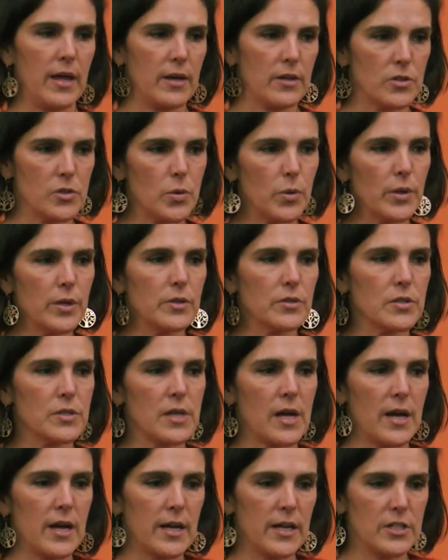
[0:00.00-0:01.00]
editorial
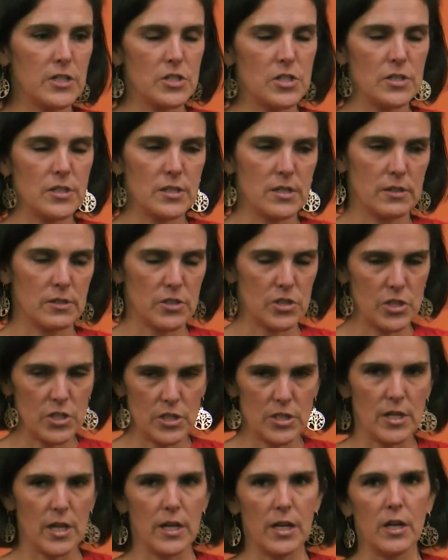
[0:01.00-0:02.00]
side, she's
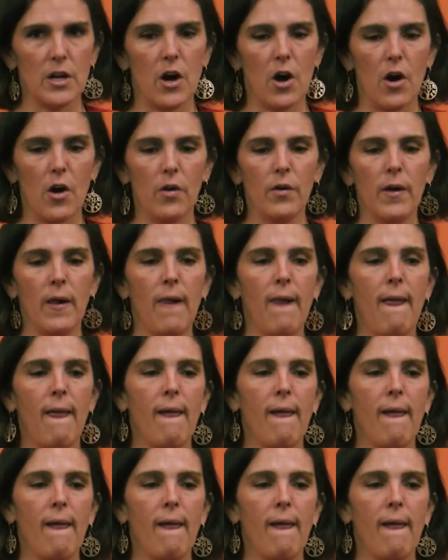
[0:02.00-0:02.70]
done it all.